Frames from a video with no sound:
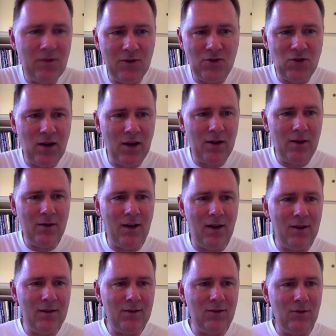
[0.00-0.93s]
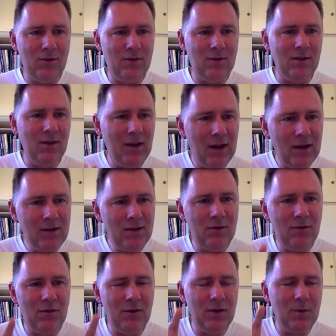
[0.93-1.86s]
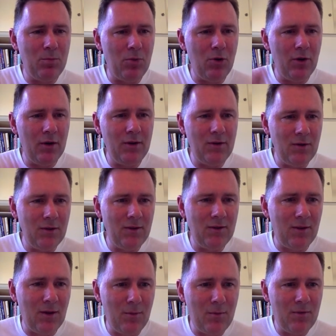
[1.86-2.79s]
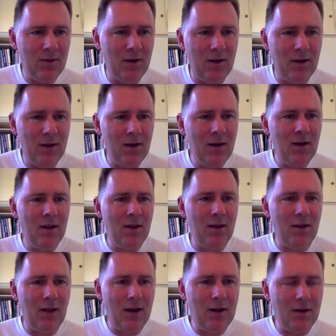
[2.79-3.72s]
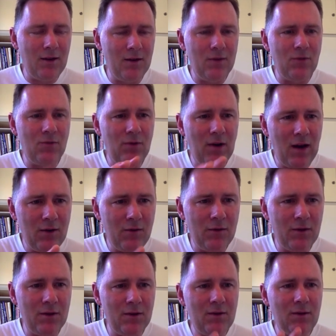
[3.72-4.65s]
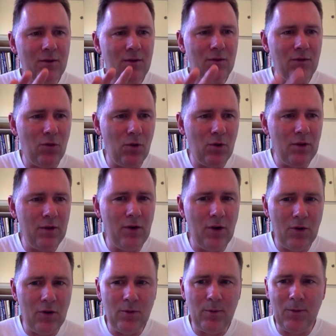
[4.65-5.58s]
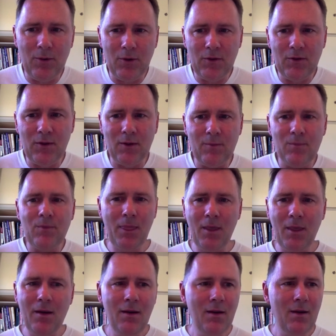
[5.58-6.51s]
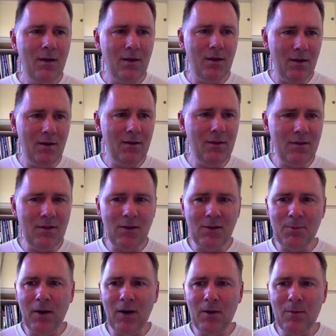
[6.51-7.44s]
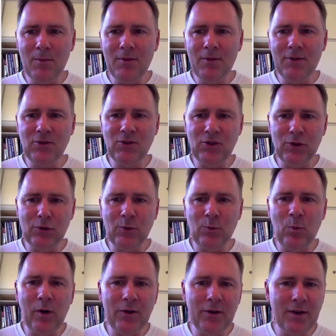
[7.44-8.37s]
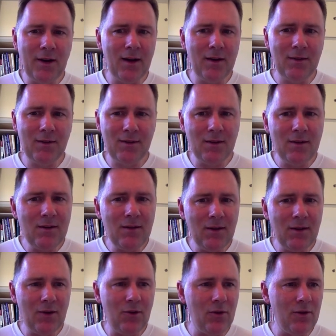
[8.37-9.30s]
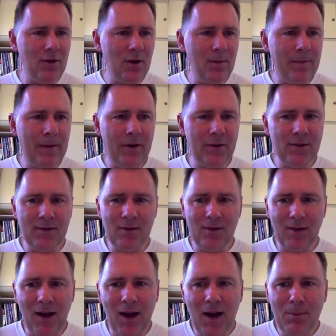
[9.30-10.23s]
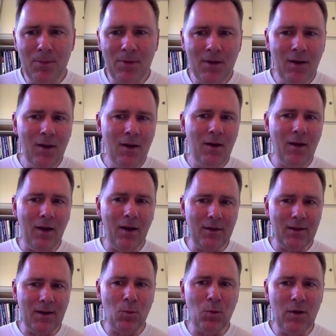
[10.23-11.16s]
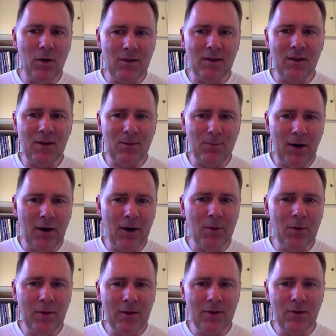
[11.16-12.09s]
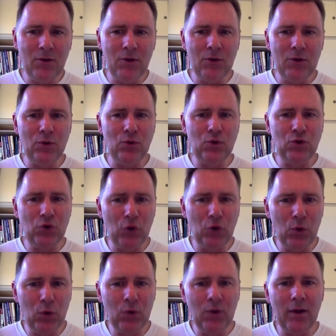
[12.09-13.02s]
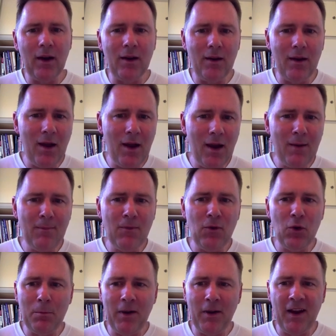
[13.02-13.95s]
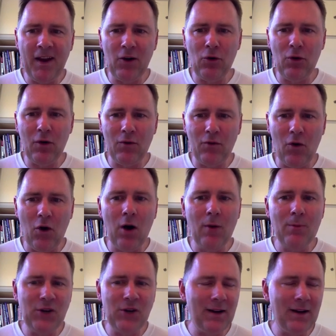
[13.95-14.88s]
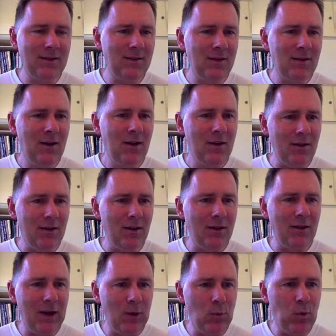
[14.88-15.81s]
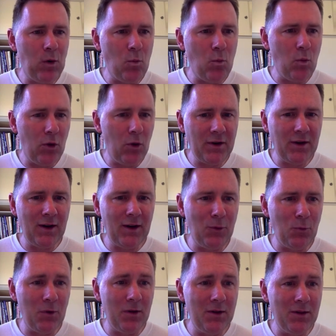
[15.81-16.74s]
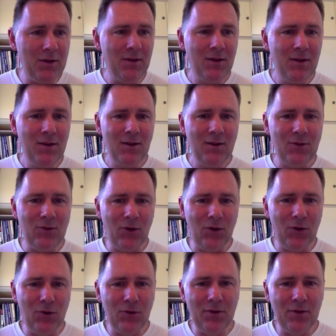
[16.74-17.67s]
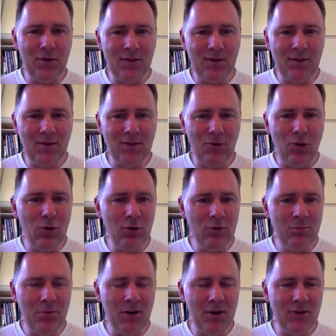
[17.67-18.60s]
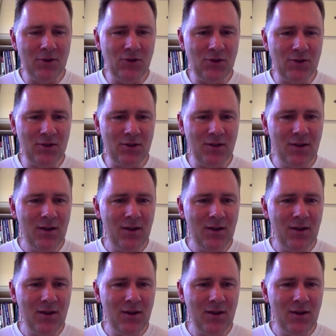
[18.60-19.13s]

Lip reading: child has to selectively point to something that is relevant for the other person. In this experiment, the children were again sitting on their parents' lap, and there was an experimenter who showed and named a pair of objects that they were working with. So this is a hole puncher,